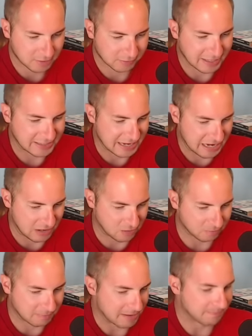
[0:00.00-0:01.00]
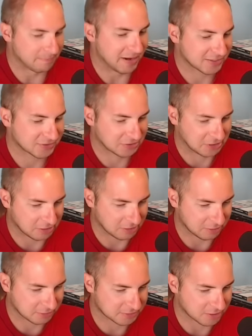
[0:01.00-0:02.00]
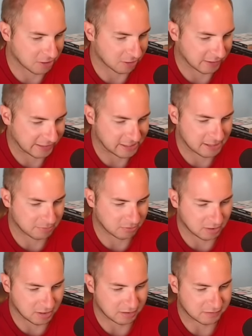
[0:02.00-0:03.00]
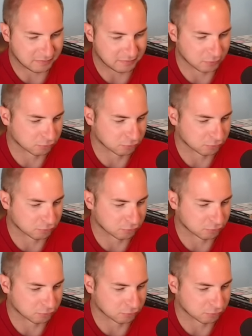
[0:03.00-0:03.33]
Right now, my best cards are a couple of